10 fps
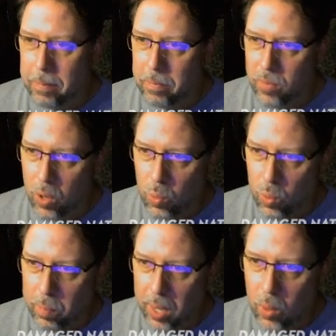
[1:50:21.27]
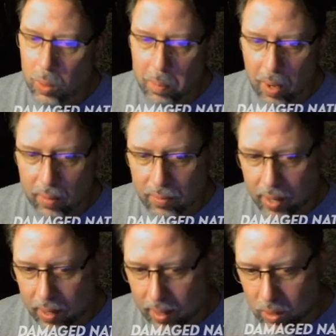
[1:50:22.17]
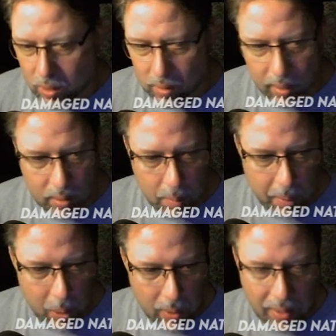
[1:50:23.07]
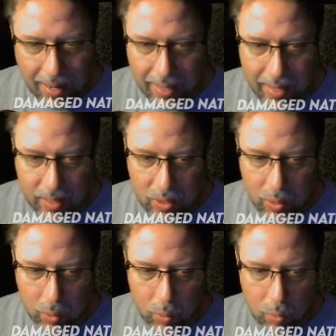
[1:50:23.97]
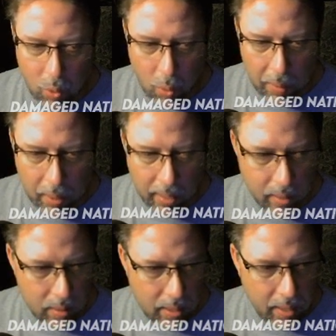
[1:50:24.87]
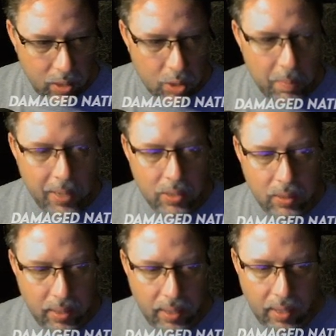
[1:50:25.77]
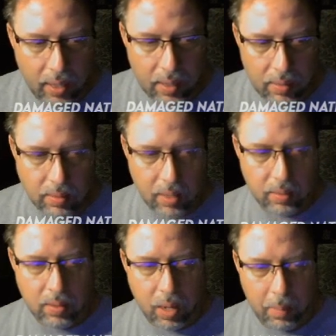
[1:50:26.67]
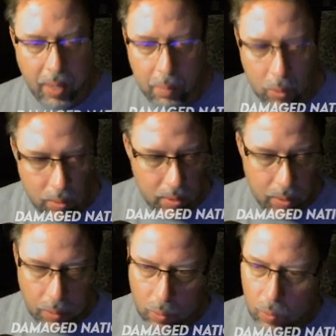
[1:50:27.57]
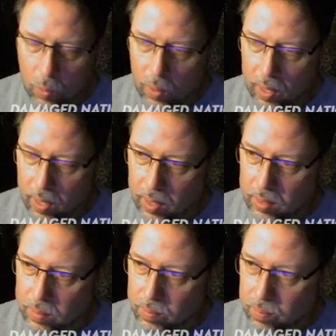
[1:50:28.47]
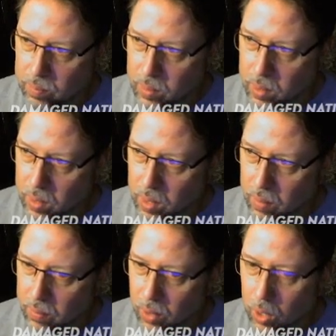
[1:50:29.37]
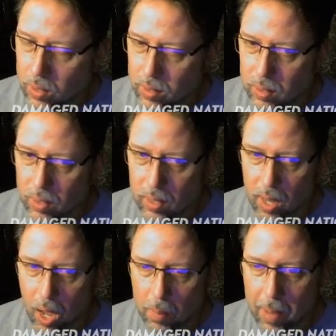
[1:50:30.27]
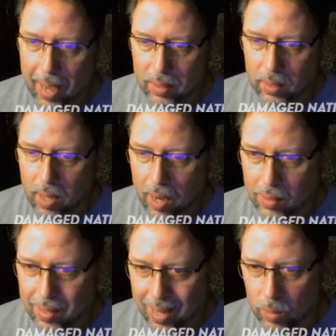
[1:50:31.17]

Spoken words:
We may go with Bonfire. That's a power that I do normally like to take, especially since I'm able to convert the knockback to knockdown.